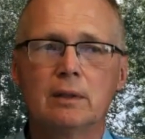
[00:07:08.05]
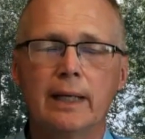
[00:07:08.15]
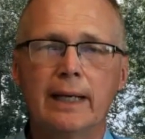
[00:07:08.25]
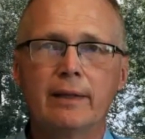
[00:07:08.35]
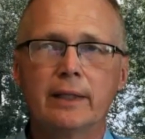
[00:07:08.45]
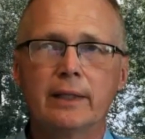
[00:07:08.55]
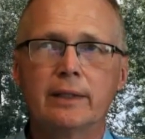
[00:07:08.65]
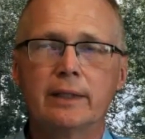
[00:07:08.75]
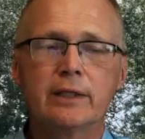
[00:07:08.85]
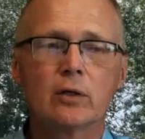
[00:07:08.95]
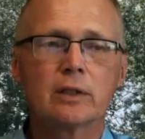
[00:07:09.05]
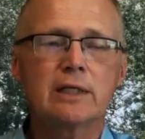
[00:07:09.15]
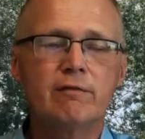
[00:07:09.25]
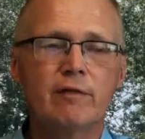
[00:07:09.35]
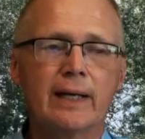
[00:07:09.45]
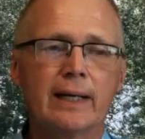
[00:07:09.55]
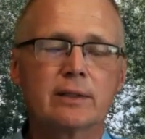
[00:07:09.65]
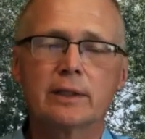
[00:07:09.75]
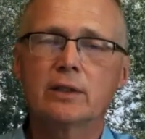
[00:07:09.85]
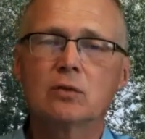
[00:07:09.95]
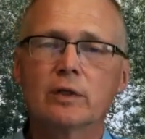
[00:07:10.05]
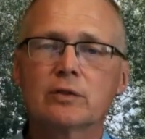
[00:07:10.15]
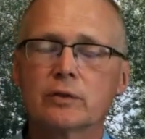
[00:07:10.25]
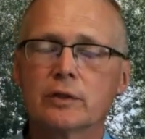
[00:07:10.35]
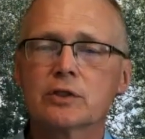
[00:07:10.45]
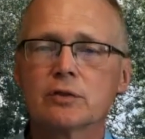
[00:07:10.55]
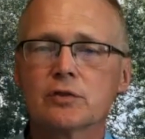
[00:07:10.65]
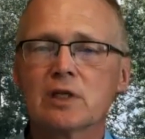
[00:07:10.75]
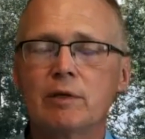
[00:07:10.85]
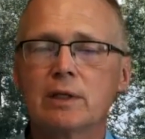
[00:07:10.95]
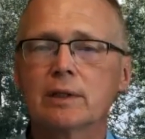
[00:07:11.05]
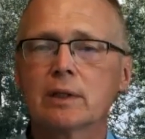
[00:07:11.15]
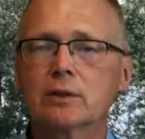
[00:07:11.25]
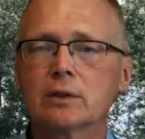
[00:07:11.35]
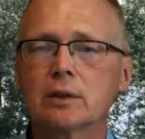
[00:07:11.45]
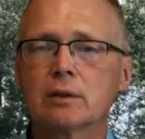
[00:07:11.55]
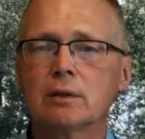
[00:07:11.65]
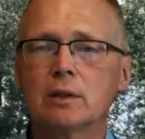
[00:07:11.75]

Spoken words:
and then interleave that in with traditional semiconductor